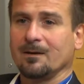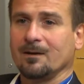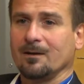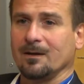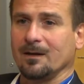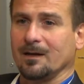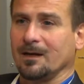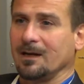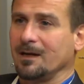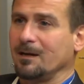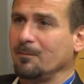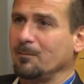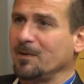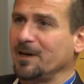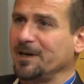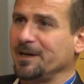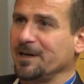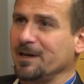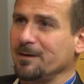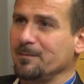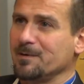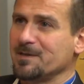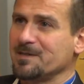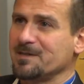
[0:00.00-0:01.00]
My
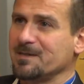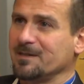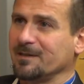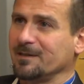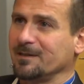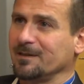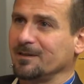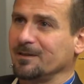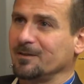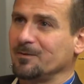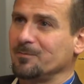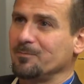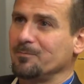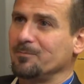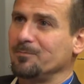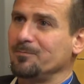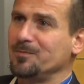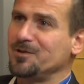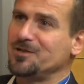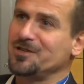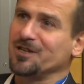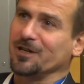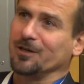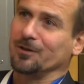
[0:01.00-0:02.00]
name is
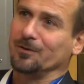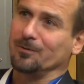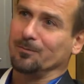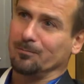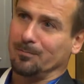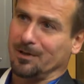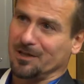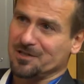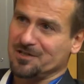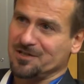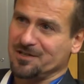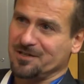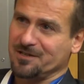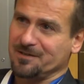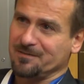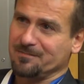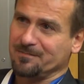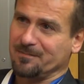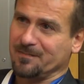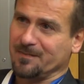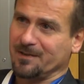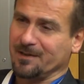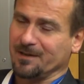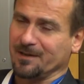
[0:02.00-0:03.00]
Michel Bos,
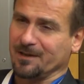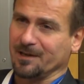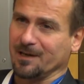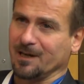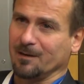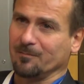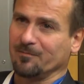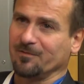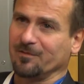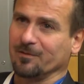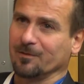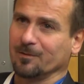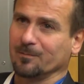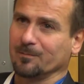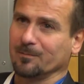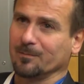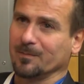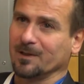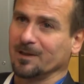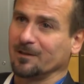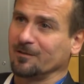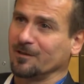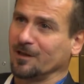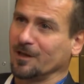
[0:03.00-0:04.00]
and I'm from
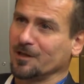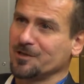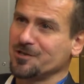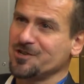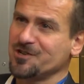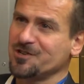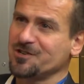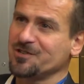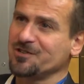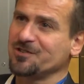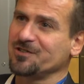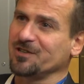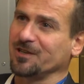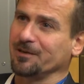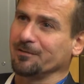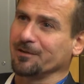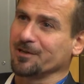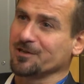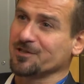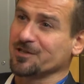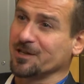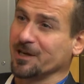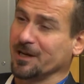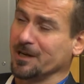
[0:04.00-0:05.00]
Ranj
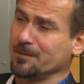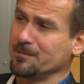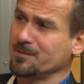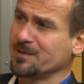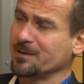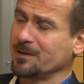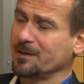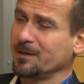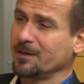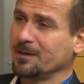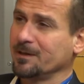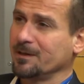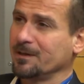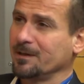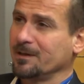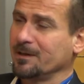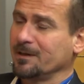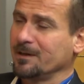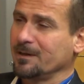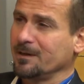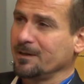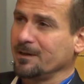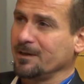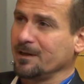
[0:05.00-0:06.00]
Serious Games.
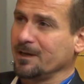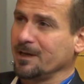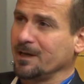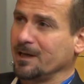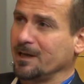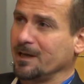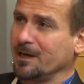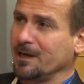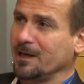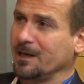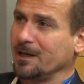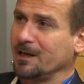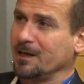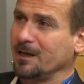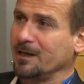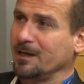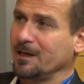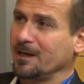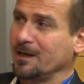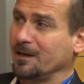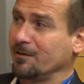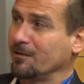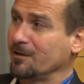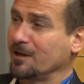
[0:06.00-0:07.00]

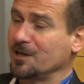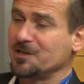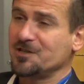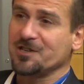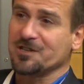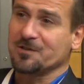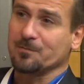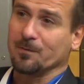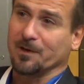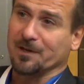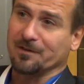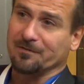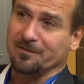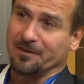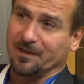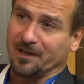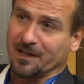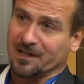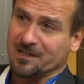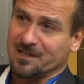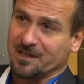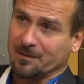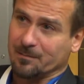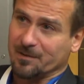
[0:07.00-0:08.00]
Ranj is one of the
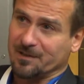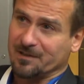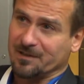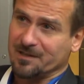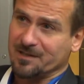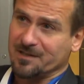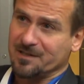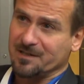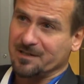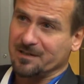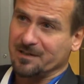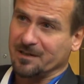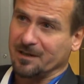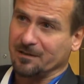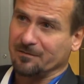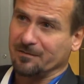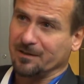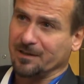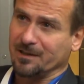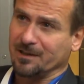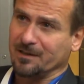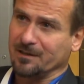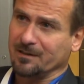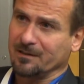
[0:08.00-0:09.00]
exhibitors over
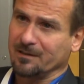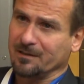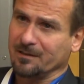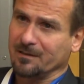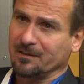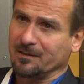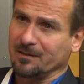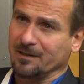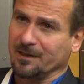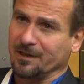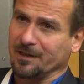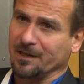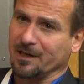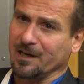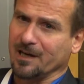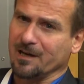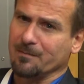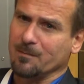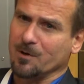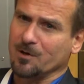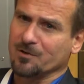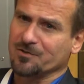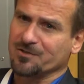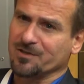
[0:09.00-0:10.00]
here, and I
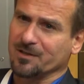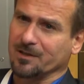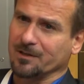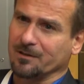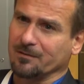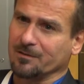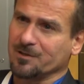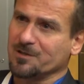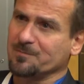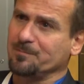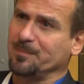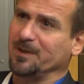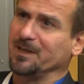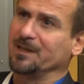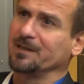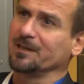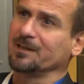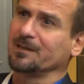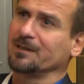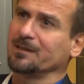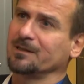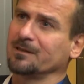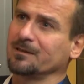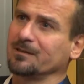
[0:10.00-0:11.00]
am also a
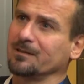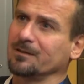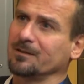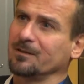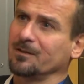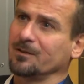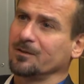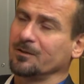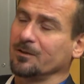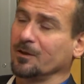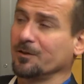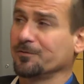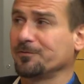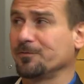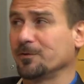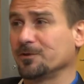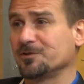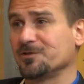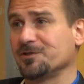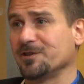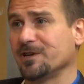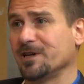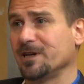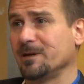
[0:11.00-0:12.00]
speaker, not for
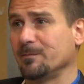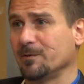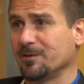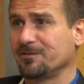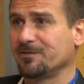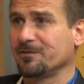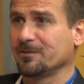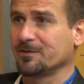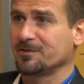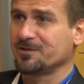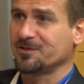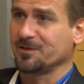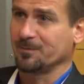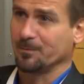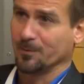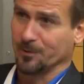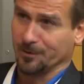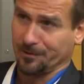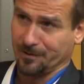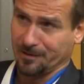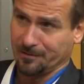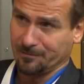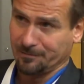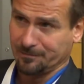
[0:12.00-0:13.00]
today, but for
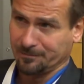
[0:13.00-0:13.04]
tomorrow.